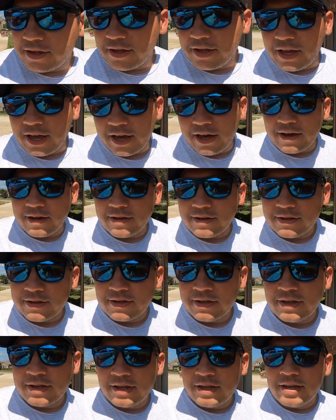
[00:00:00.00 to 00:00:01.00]
yeah.
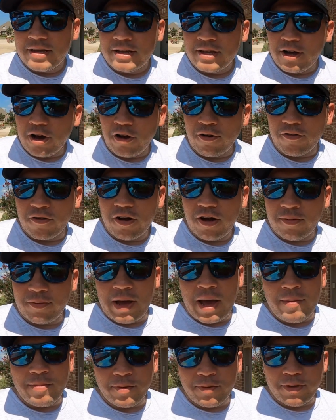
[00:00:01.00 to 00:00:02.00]
Overall, I'm
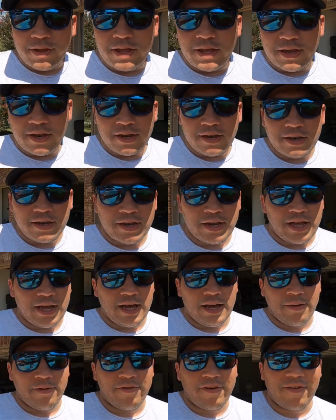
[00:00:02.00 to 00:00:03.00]
happy with it.
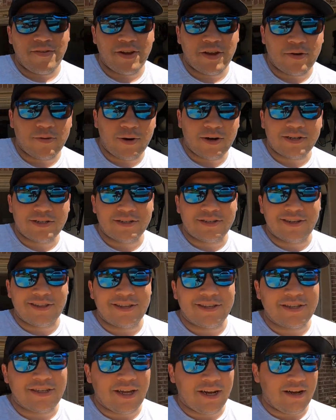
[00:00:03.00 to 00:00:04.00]
If you have any questions on
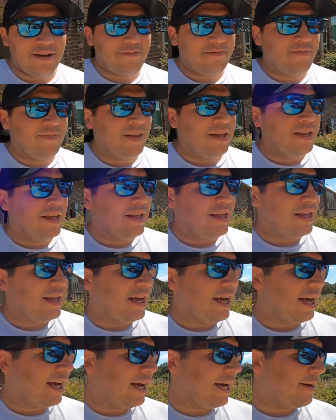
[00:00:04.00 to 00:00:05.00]
the setup,
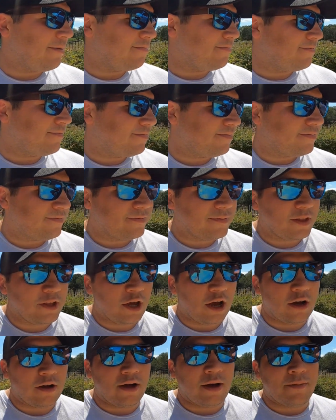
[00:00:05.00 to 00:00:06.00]

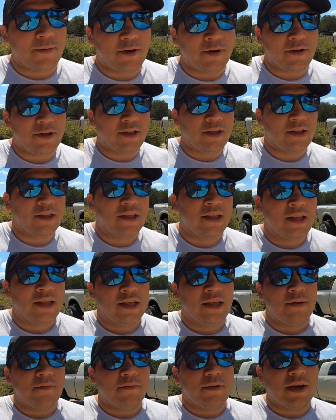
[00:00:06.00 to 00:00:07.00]
you know, I'm gonna
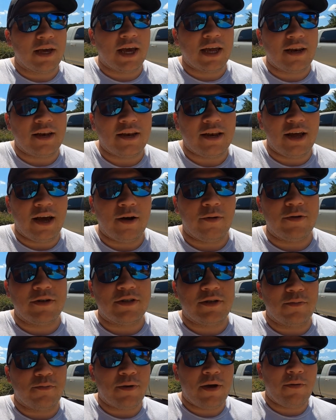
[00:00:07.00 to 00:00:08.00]
be getting with
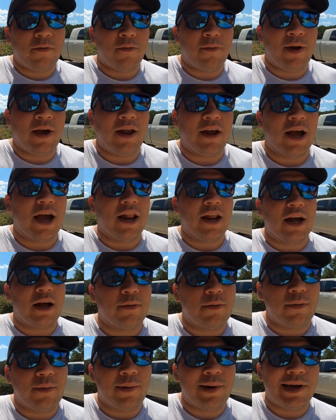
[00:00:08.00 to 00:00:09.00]
some people, man. I got a
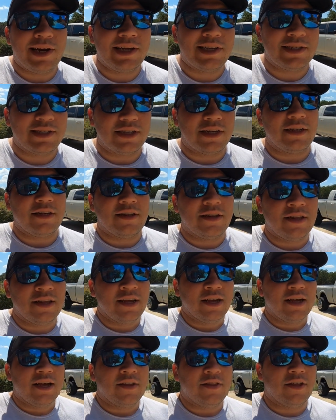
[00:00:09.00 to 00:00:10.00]
couple of buddies that
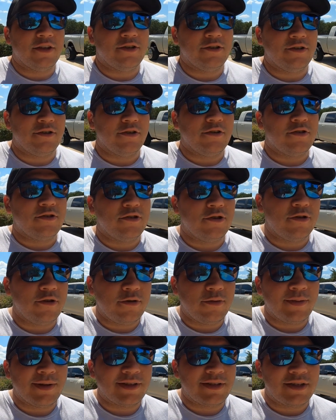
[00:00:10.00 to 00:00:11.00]
do
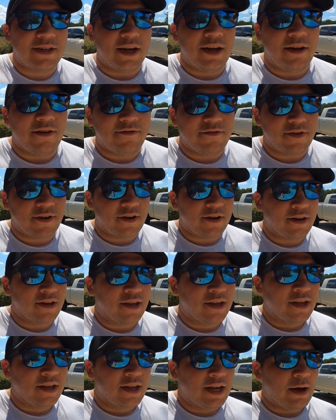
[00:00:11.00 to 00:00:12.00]
YouTube and stuff, and
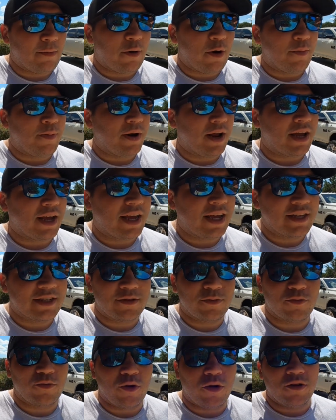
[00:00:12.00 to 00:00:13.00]
I'm hoping I can get
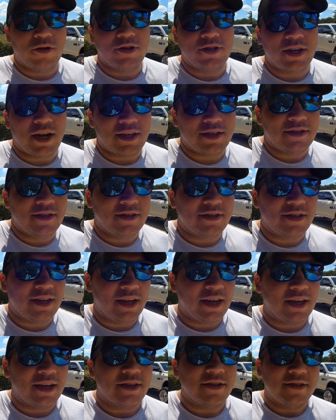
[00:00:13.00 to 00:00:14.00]
some roller shots of this
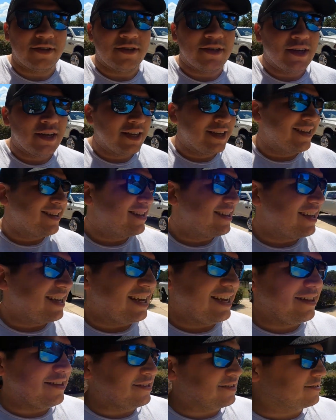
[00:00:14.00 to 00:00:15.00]
thing, because
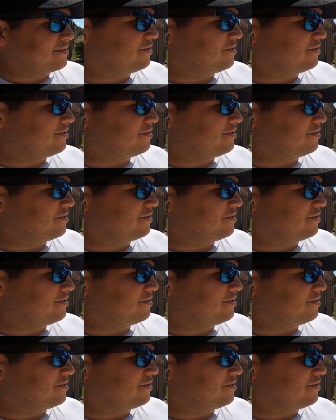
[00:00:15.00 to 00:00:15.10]
it looks